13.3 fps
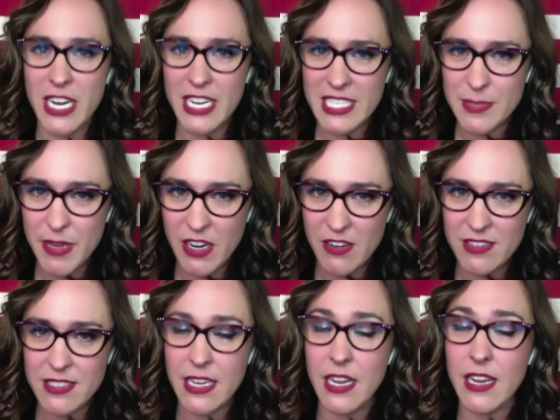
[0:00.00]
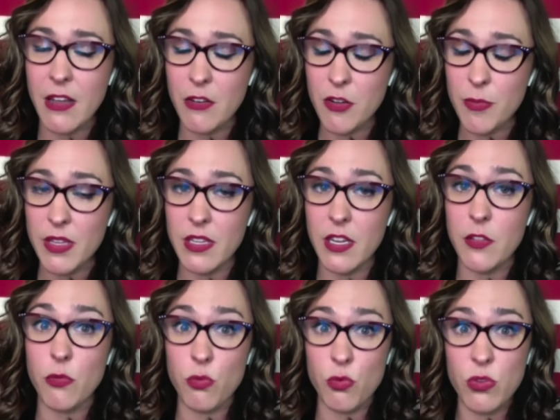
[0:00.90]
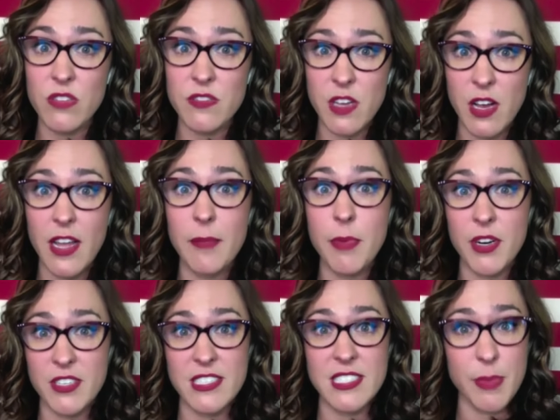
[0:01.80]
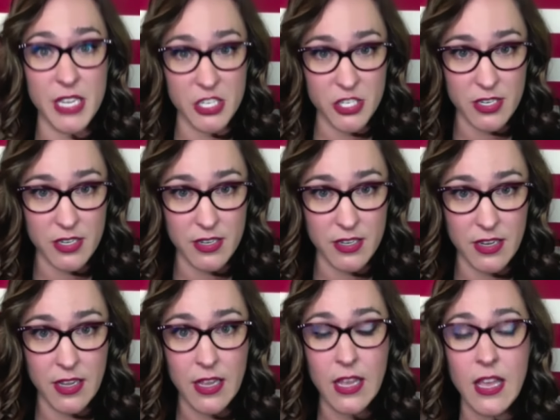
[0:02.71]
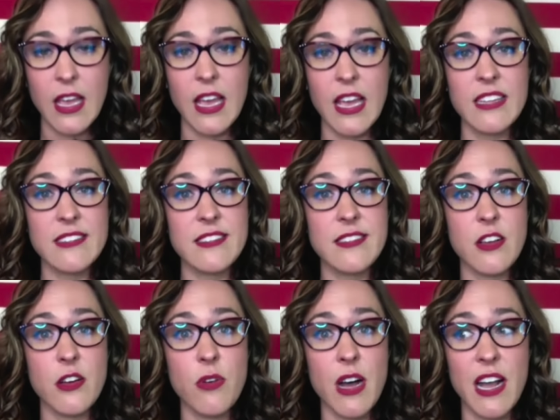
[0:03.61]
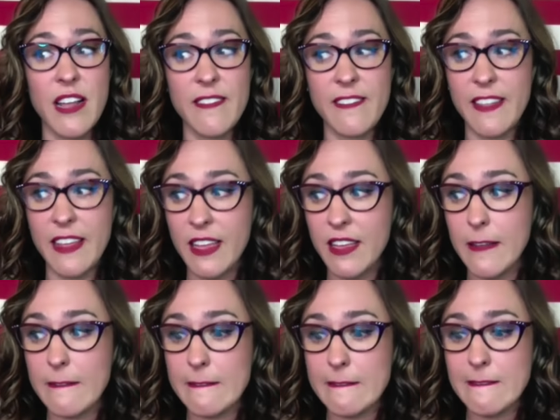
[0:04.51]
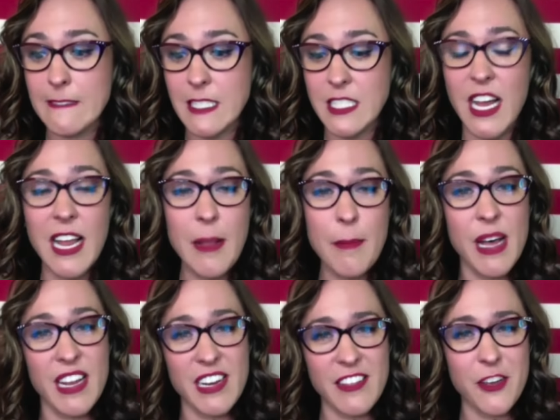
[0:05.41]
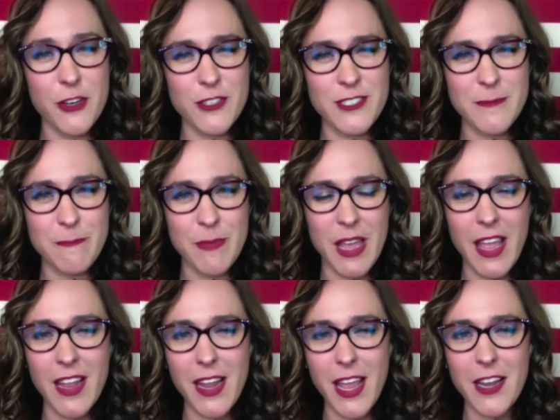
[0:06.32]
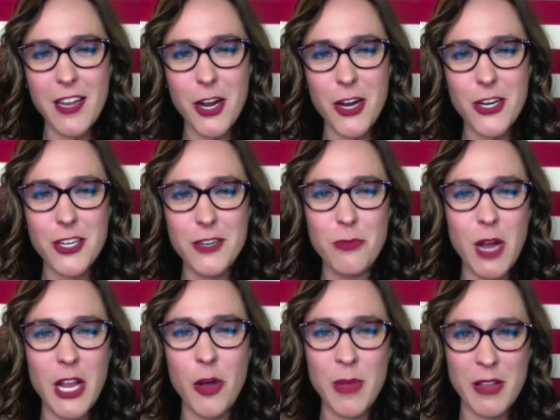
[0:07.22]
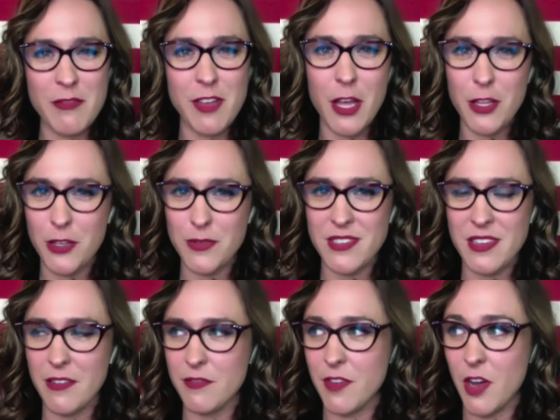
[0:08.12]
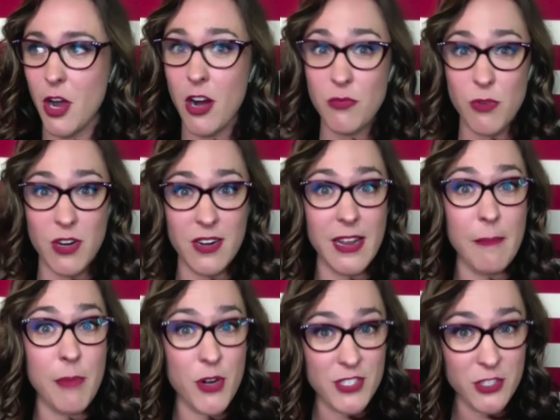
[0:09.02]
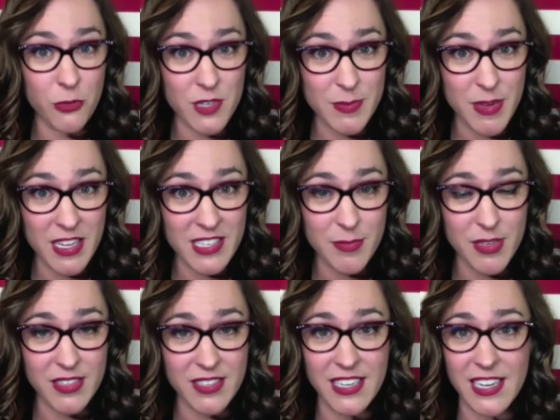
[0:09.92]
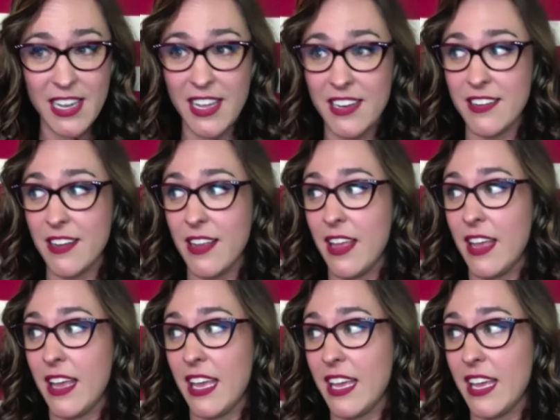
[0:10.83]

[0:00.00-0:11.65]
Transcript: are transparency, accountability, the rule of law, and participation. And so I think I embody those and our good Wyoming values of hard work and personal responsibility and